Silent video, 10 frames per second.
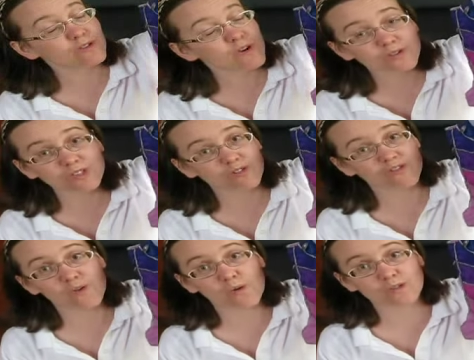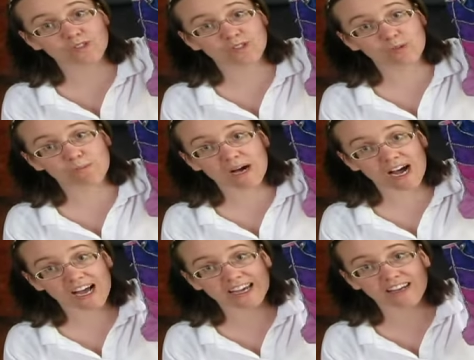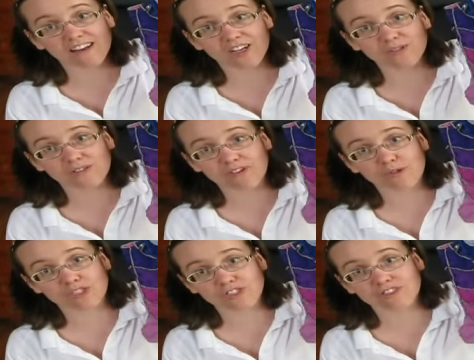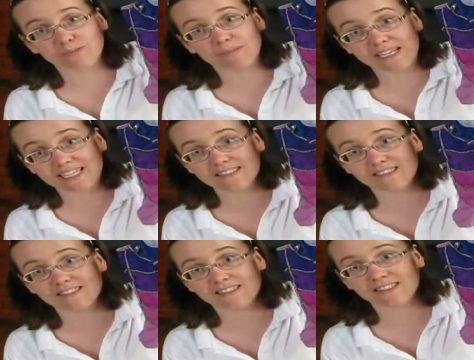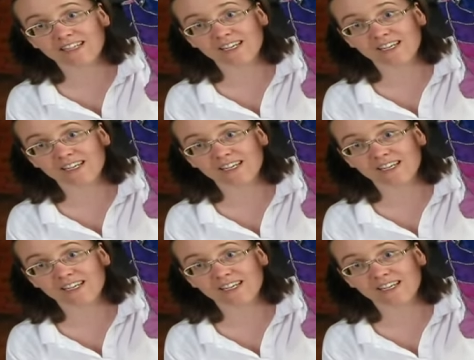not afford to buy loads of crystal beads.